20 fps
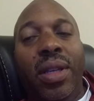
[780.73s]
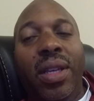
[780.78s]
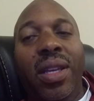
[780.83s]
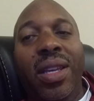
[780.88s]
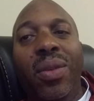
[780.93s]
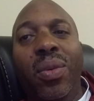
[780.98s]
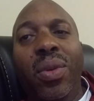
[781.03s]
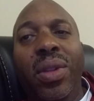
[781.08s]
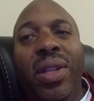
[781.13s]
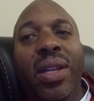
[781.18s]

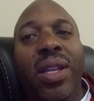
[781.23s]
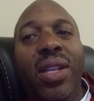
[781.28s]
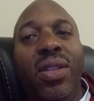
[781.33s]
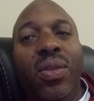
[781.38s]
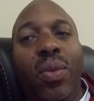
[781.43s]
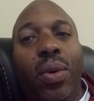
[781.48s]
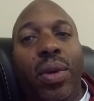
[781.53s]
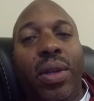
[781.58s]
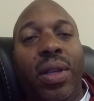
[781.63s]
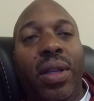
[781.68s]
It is
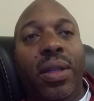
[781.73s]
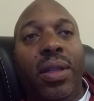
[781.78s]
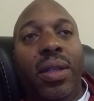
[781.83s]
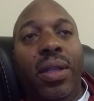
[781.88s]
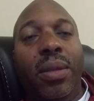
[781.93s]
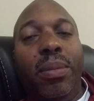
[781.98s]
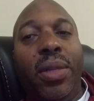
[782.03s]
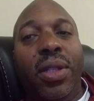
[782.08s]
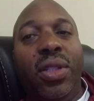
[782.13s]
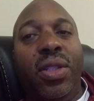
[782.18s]
working,
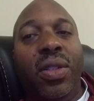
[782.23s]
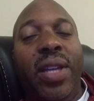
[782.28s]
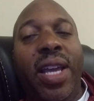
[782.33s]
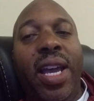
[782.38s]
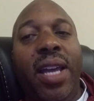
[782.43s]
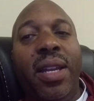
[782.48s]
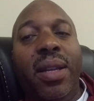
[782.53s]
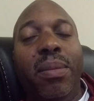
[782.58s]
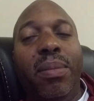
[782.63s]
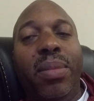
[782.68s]
but you
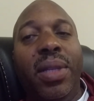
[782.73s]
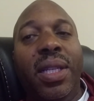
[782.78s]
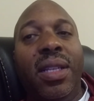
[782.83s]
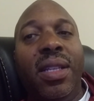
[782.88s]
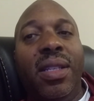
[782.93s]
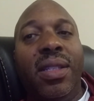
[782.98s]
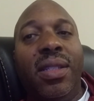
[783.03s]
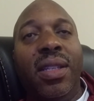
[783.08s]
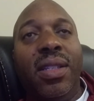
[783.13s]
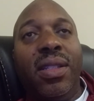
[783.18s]
got to be
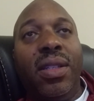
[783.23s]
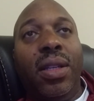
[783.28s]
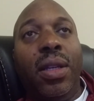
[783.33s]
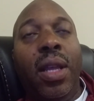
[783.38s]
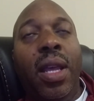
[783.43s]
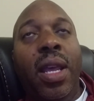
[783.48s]
consistent.